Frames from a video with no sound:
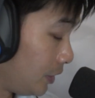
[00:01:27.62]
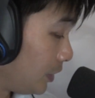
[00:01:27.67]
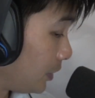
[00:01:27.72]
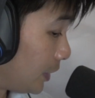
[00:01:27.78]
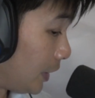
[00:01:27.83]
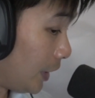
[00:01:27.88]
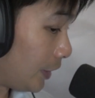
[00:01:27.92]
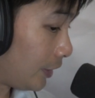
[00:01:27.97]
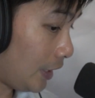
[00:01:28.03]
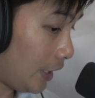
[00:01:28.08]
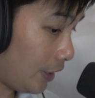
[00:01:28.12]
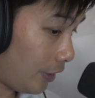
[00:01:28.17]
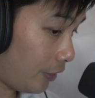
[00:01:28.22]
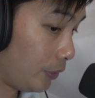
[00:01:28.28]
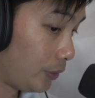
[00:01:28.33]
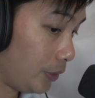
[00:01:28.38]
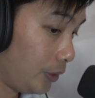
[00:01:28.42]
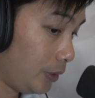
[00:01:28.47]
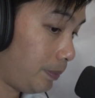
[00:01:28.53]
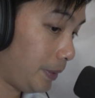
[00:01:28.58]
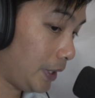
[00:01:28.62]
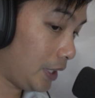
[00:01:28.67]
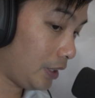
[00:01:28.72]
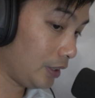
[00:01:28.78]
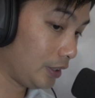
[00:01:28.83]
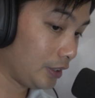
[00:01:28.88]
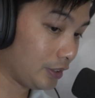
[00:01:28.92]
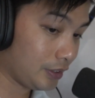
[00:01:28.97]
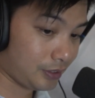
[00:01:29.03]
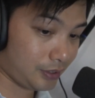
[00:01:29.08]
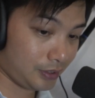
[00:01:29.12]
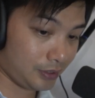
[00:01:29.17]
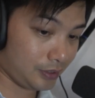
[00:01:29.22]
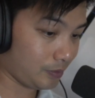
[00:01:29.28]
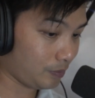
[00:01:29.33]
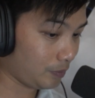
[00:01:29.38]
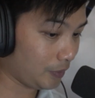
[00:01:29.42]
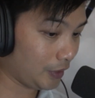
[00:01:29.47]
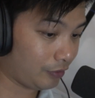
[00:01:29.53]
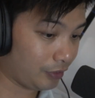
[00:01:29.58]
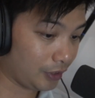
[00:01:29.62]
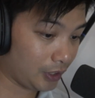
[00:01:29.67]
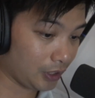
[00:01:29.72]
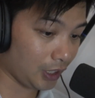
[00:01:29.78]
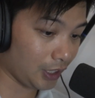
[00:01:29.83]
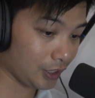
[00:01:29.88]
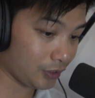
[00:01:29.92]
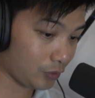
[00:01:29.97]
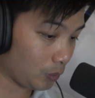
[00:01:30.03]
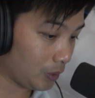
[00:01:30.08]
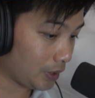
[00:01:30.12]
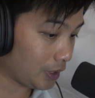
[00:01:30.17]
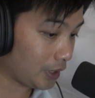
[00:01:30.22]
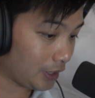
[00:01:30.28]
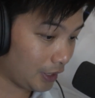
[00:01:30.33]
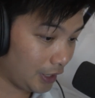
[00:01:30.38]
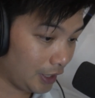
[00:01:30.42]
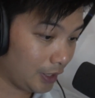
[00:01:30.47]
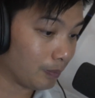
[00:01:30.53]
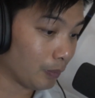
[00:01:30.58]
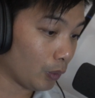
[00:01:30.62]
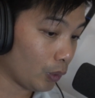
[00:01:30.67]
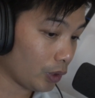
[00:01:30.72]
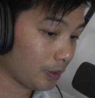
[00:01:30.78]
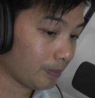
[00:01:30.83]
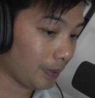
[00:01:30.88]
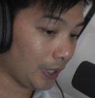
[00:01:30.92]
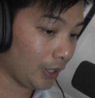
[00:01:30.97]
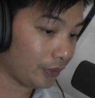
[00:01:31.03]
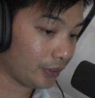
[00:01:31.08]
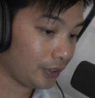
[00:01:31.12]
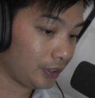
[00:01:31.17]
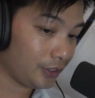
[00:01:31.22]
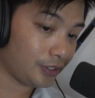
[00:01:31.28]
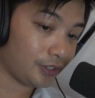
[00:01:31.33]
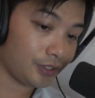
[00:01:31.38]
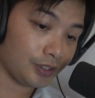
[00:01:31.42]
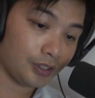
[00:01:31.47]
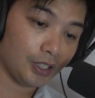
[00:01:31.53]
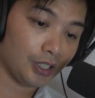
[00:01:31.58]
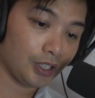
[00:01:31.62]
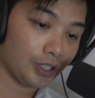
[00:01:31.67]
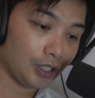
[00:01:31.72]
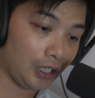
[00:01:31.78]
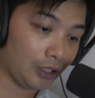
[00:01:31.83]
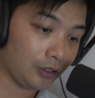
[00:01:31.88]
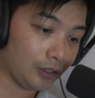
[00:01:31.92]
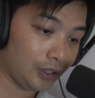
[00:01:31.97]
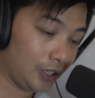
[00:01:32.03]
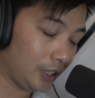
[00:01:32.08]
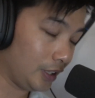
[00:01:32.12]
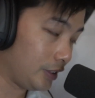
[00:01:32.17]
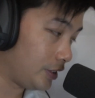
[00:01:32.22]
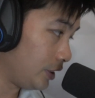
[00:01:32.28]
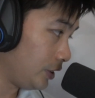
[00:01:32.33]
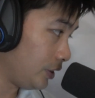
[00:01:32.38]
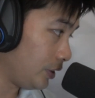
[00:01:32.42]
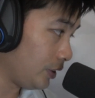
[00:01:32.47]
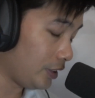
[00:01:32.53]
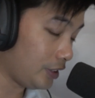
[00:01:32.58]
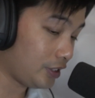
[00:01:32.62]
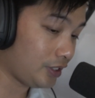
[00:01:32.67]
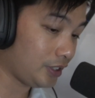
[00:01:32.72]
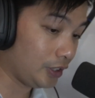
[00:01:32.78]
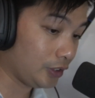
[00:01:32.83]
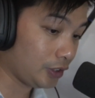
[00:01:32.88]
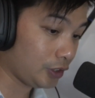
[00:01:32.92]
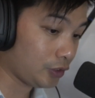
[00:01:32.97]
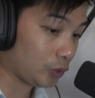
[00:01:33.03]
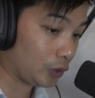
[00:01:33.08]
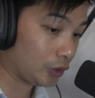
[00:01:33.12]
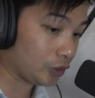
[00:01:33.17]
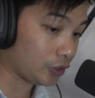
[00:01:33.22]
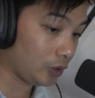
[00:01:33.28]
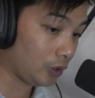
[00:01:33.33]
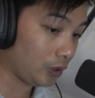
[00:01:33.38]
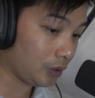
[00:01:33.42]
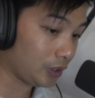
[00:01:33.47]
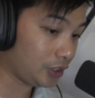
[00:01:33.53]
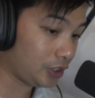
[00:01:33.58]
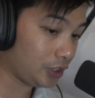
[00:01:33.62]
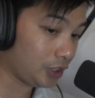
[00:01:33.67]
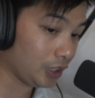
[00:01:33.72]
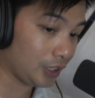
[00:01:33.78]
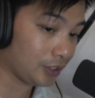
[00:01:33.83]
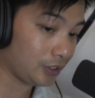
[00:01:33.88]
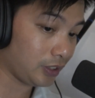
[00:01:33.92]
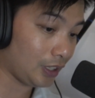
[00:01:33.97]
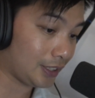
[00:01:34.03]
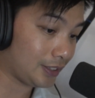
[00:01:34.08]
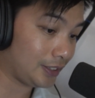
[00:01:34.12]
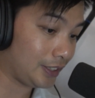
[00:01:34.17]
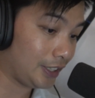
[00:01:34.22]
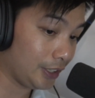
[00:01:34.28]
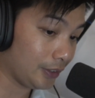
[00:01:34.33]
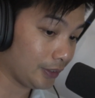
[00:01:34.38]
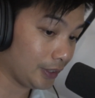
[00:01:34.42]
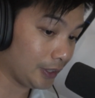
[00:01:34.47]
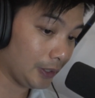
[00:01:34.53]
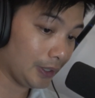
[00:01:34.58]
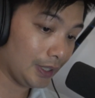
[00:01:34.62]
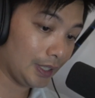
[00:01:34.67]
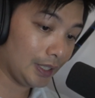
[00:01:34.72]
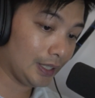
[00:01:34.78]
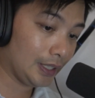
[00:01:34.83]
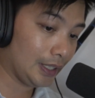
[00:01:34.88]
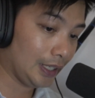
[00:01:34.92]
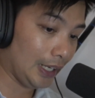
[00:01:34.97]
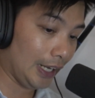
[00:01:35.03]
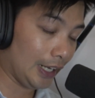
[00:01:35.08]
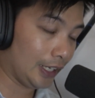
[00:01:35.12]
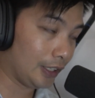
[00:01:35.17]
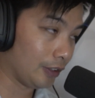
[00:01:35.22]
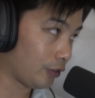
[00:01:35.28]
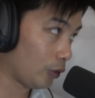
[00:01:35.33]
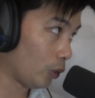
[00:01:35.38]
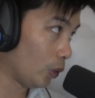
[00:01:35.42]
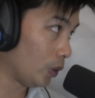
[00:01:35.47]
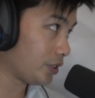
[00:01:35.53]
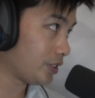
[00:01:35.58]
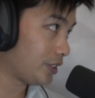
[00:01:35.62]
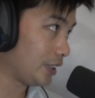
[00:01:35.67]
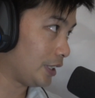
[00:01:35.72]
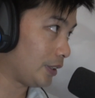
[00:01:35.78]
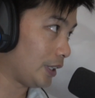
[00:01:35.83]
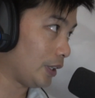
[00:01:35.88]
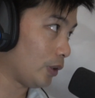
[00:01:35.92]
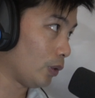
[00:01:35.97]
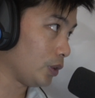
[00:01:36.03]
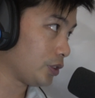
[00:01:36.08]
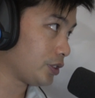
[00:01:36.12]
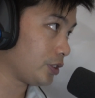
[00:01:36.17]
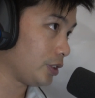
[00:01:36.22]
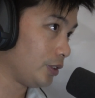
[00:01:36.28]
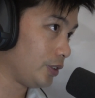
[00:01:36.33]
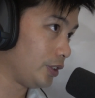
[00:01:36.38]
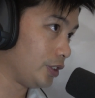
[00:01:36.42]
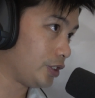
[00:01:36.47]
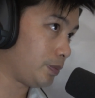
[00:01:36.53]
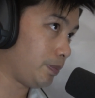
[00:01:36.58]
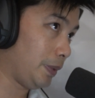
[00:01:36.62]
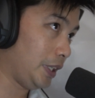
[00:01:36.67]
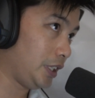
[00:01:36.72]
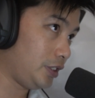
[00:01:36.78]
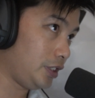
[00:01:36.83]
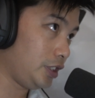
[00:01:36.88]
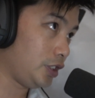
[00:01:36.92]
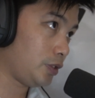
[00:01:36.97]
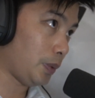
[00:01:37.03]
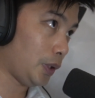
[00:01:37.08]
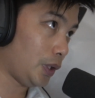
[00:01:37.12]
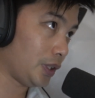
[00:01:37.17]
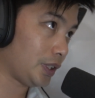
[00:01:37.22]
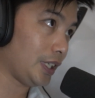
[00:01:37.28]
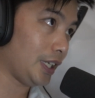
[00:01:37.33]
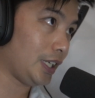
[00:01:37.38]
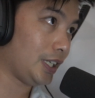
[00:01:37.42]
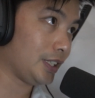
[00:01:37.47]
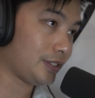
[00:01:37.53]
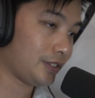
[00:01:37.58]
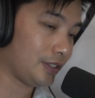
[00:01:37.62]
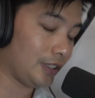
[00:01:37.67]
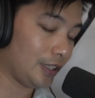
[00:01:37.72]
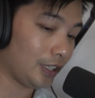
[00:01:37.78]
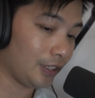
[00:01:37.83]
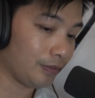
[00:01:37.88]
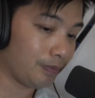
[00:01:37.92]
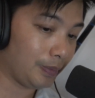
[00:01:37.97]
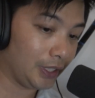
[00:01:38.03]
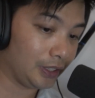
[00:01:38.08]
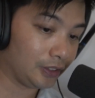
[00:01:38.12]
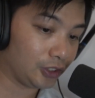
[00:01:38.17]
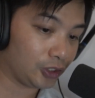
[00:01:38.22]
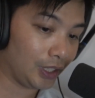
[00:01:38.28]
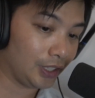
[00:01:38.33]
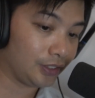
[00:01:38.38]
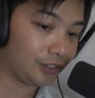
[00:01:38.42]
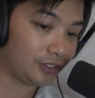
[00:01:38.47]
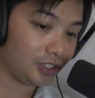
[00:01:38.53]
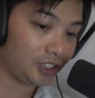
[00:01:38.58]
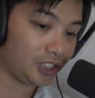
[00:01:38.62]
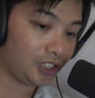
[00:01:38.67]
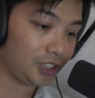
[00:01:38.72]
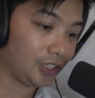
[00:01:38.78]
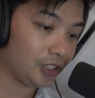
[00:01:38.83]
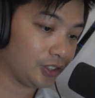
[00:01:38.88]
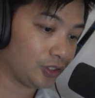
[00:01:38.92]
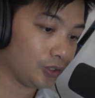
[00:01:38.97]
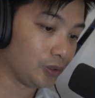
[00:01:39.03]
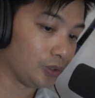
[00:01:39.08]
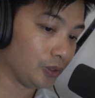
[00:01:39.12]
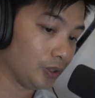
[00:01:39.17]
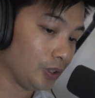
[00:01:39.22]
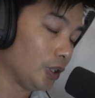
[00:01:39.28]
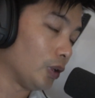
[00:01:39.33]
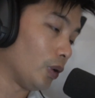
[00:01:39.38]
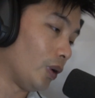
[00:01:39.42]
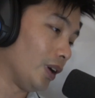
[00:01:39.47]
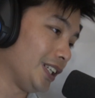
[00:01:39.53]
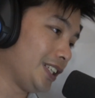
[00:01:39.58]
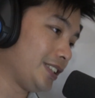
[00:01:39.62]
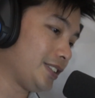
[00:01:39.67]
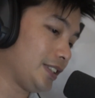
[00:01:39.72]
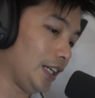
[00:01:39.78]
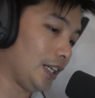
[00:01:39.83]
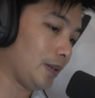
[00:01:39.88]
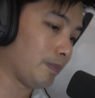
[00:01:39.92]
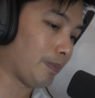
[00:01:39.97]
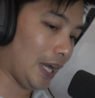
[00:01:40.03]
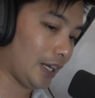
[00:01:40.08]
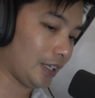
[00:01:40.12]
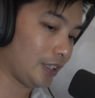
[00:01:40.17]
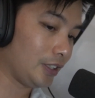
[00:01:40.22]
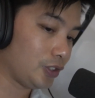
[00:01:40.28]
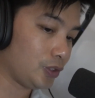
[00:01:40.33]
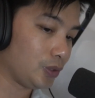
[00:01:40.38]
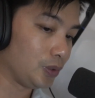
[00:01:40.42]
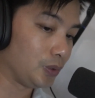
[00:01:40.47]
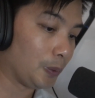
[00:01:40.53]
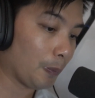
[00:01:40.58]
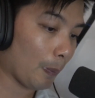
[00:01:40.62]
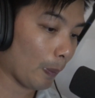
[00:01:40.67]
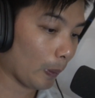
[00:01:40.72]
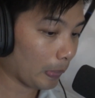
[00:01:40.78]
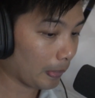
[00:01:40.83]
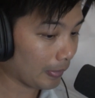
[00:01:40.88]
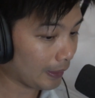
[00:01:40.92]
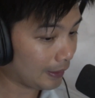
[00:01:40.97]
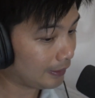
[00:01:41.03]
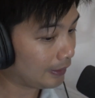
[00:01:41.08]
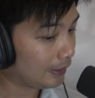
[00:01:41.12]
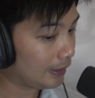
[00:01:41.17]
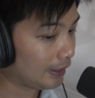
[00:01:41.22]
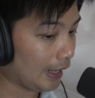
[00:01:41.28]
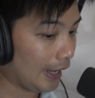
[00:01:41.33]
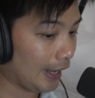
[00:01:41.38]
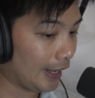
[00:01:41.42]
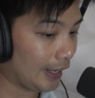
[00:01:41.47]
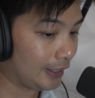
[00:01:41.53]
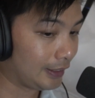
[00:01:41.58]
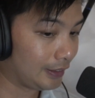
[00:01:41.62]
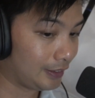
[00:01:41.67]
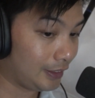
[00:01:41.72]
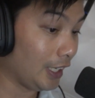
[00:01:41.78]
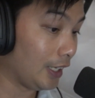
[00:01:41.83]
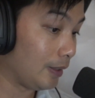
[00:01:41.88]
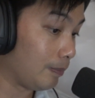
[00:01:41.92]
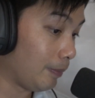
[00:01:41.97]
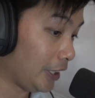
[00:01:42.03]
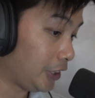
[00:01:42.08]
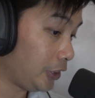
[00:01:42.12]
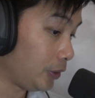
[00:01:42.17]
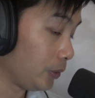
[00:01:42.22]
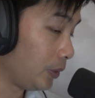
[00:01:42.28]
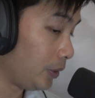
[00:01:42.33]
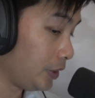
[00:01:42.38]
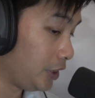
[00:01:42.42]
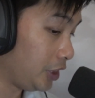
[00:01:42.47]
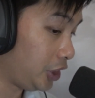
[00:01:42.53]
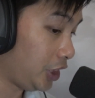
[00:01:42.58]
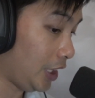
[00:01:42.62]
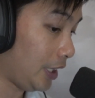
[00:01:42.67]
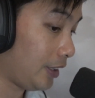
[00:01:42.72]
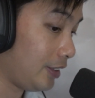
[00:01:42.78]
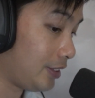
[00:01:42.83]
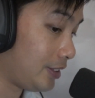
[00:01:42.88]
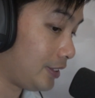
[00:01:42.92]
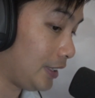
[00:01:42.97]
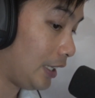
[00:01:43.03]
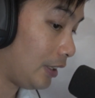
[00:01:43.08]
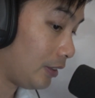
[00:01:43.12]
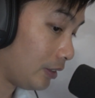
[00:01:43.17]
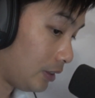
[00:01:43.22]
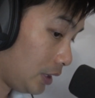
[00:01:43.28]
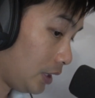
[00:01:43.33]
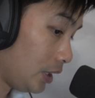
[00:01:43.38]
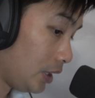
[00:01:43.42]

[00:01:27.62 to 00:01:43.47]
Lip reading: get that through, because if you guys want to hear more about this, I'm going to continue this series for as long as you guys like to hear it. And of course, there are also the species podcasts that I've been transitioning to, or at least getting back into. And yeah, make sure you check this out